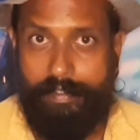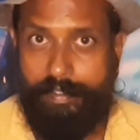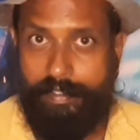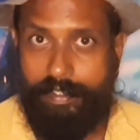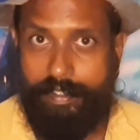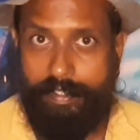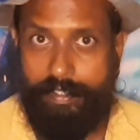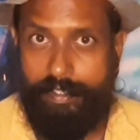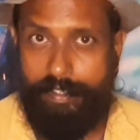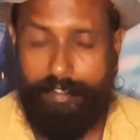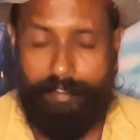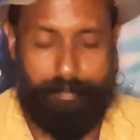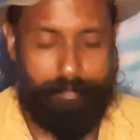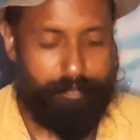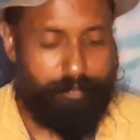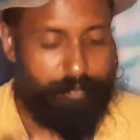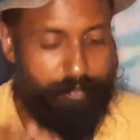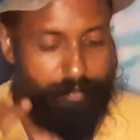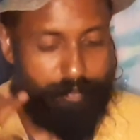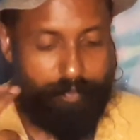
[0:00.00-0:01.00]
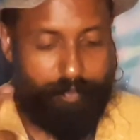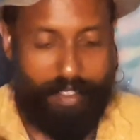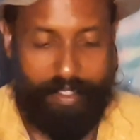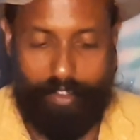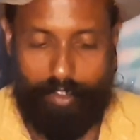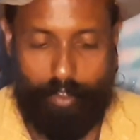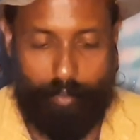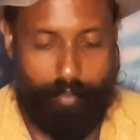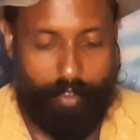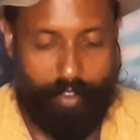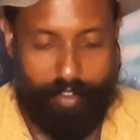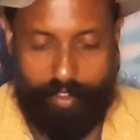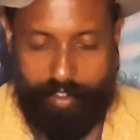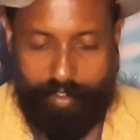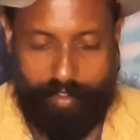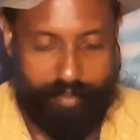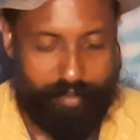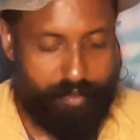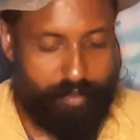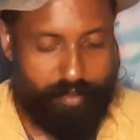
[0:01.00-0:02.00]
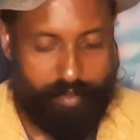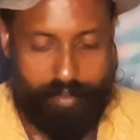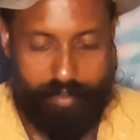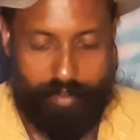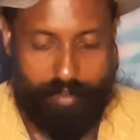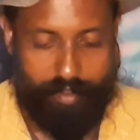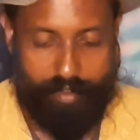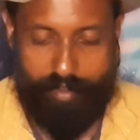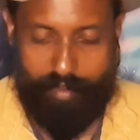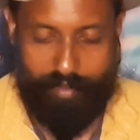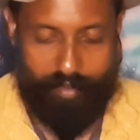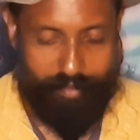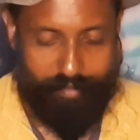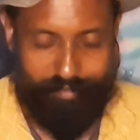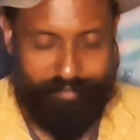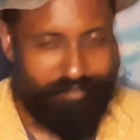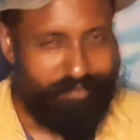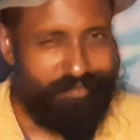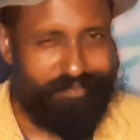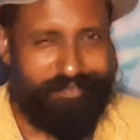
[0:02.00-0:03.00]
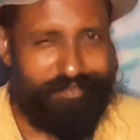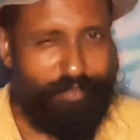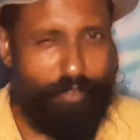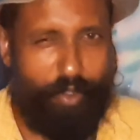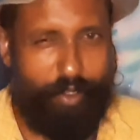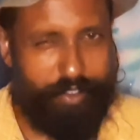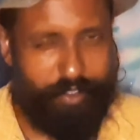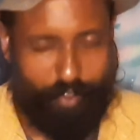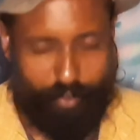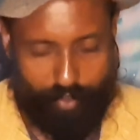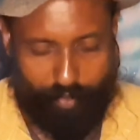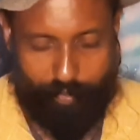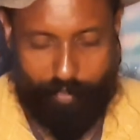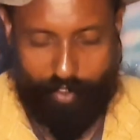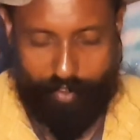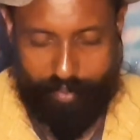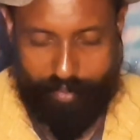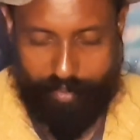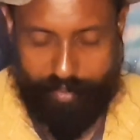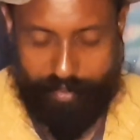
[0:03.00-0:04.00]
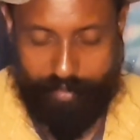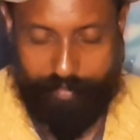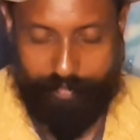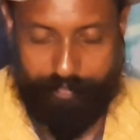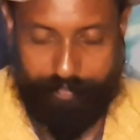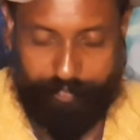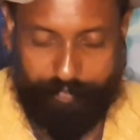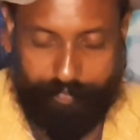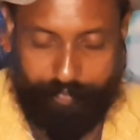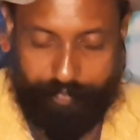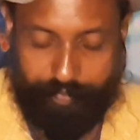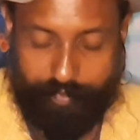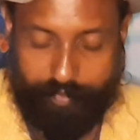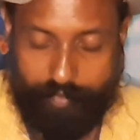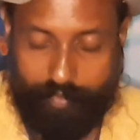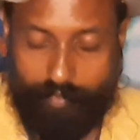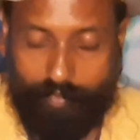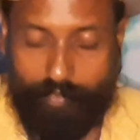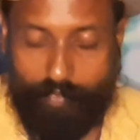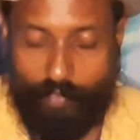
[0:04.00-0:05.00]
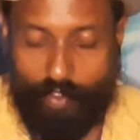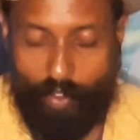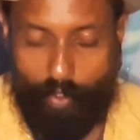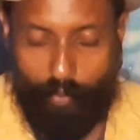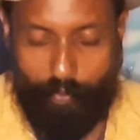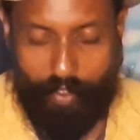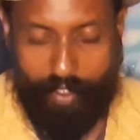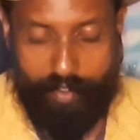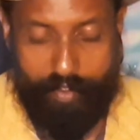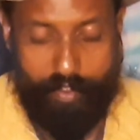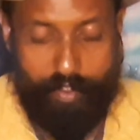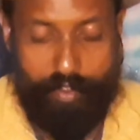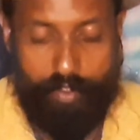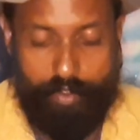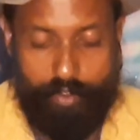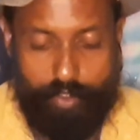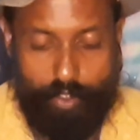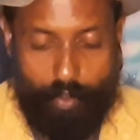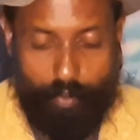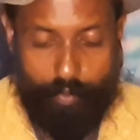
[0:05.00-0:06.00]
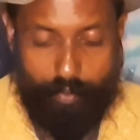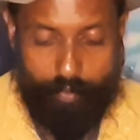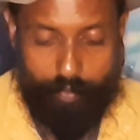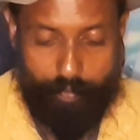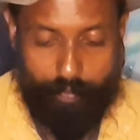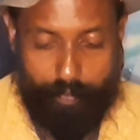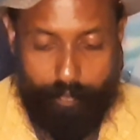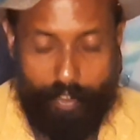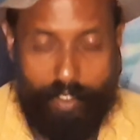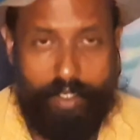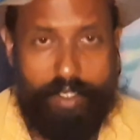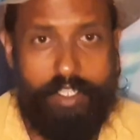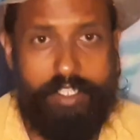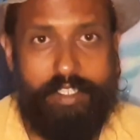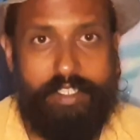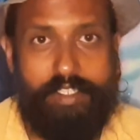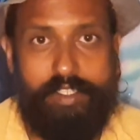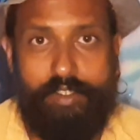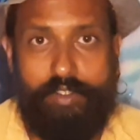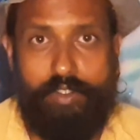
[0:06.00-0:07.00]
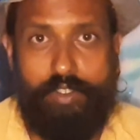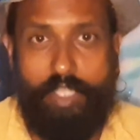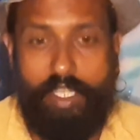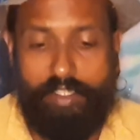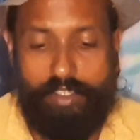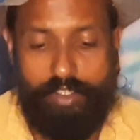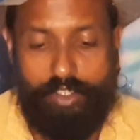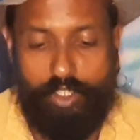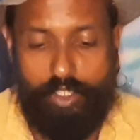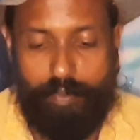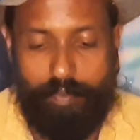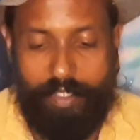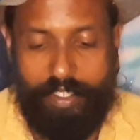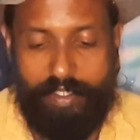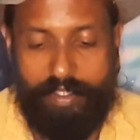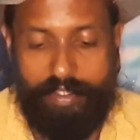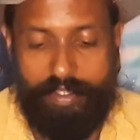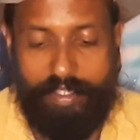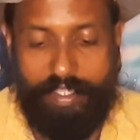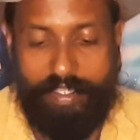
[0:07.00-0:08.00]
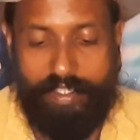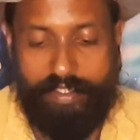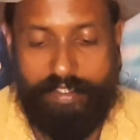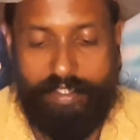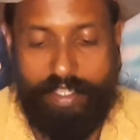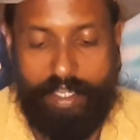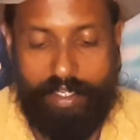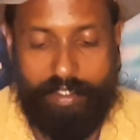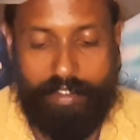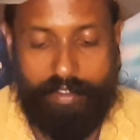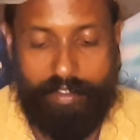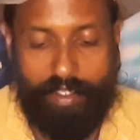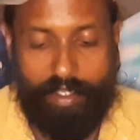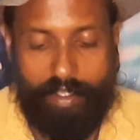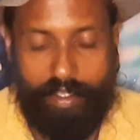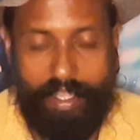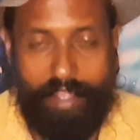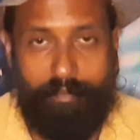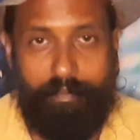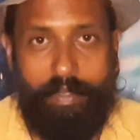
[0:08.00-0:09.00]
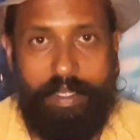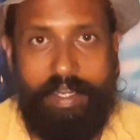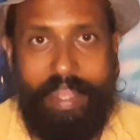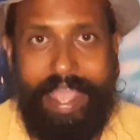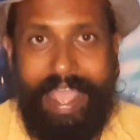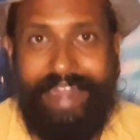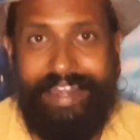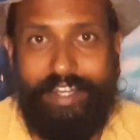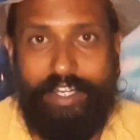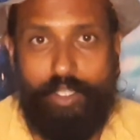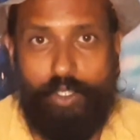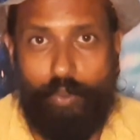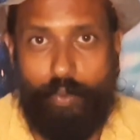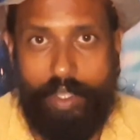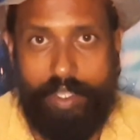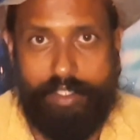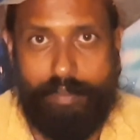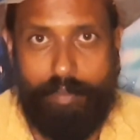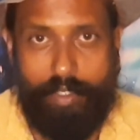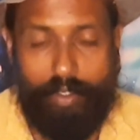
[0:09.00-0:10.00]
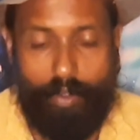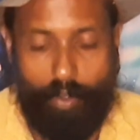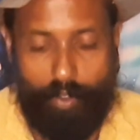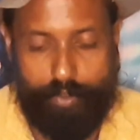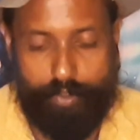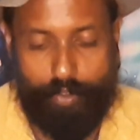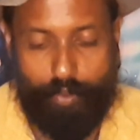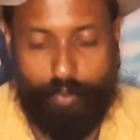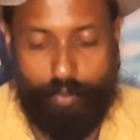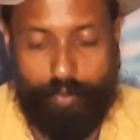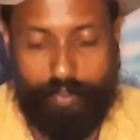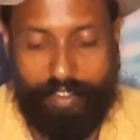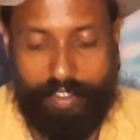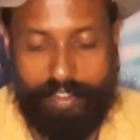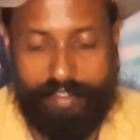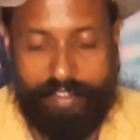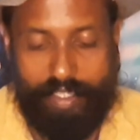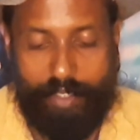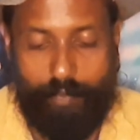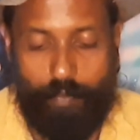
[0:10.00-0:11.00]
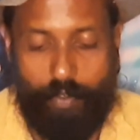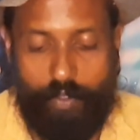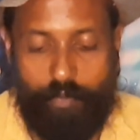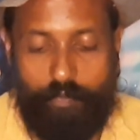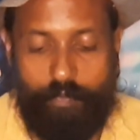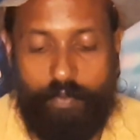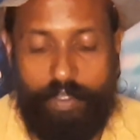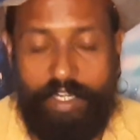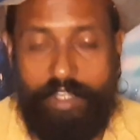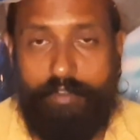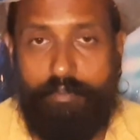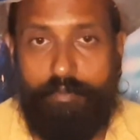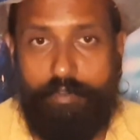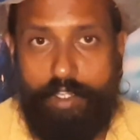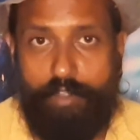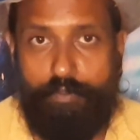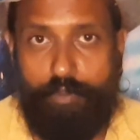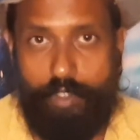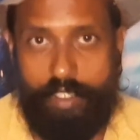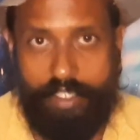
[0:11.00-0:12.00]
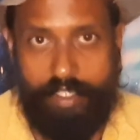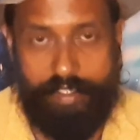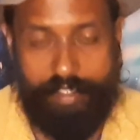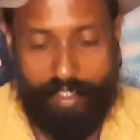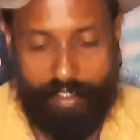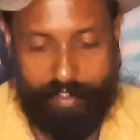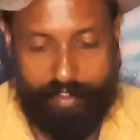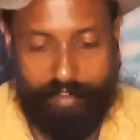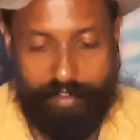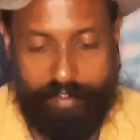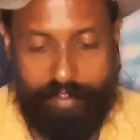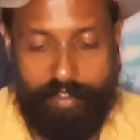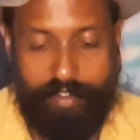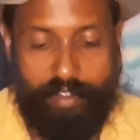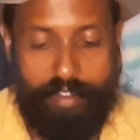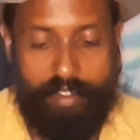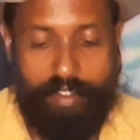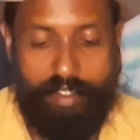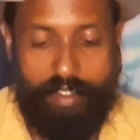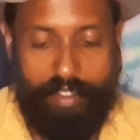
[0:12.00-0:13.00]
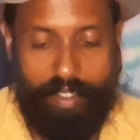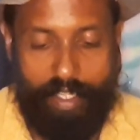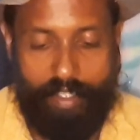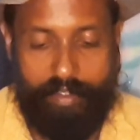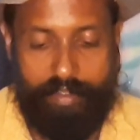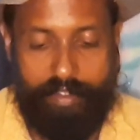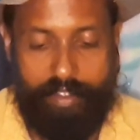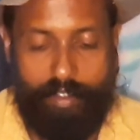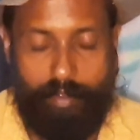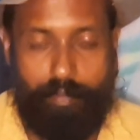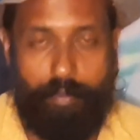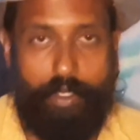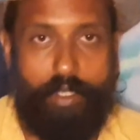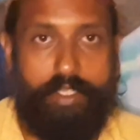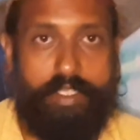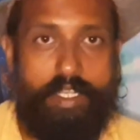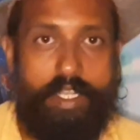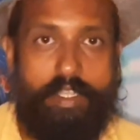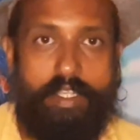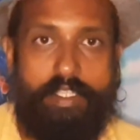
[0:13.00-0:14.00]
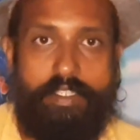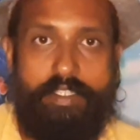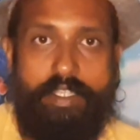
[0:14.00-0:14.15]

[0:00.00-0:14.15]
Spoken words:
mental burdens, all sorts of burdens. Okay, so burdens doesn't just mean things that have been handed to us, but also things that we have willfully taken. Like the person in this